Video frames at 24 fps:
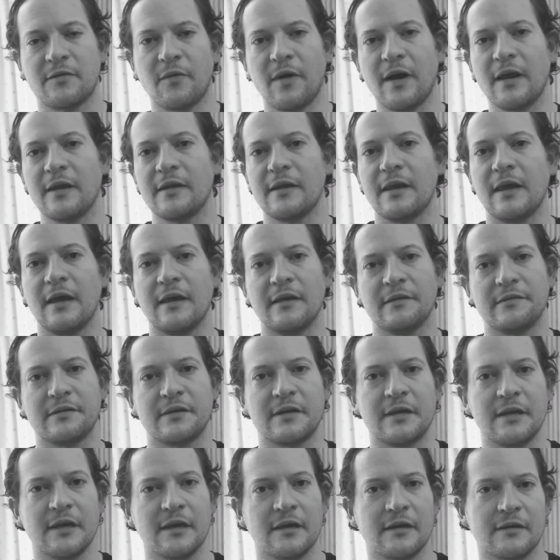roundhouse
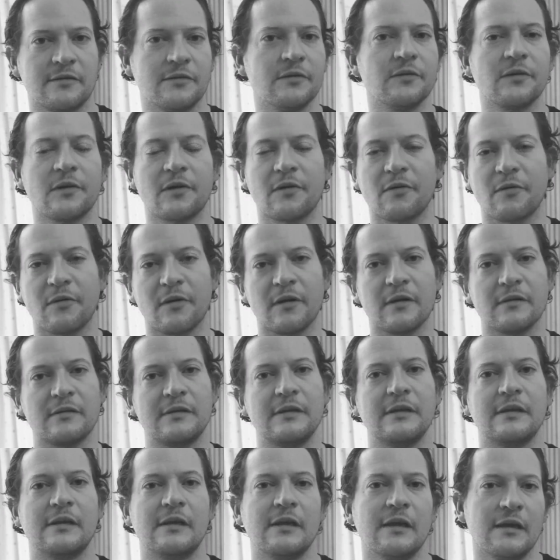kicks, or
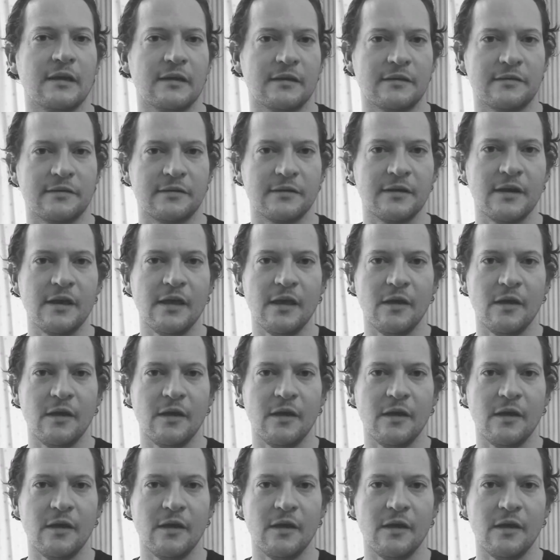karate kicks